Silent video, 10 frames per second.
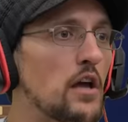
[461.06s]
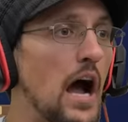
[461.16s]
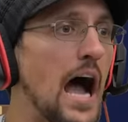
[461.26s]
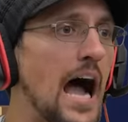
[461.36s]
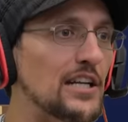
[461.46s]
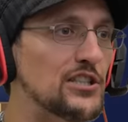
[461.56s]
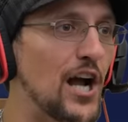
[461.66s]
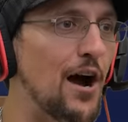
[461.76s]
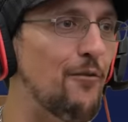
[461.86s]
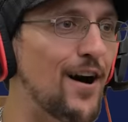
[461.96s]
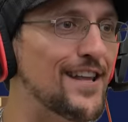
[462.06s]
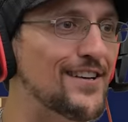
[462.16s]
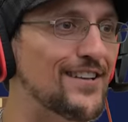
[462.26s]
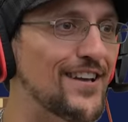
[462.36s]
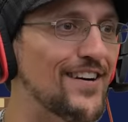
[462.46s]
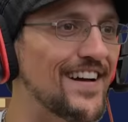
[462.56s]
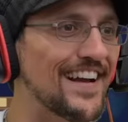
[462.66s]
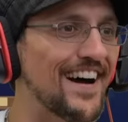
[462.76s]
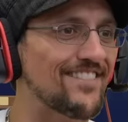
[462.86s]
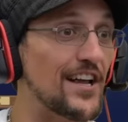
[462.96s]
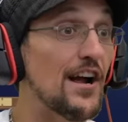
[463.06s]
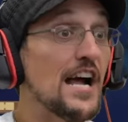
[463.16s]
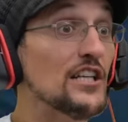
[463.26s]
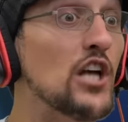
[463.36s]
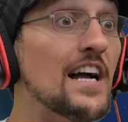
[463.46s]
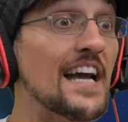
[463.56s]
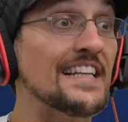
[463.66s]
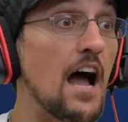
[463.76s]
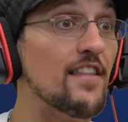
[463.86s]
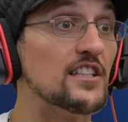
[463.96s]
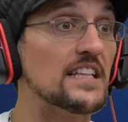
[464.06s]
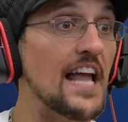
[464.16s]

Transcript: Ah, Shawn, what are you doing I up there? Shawn, get down. There's a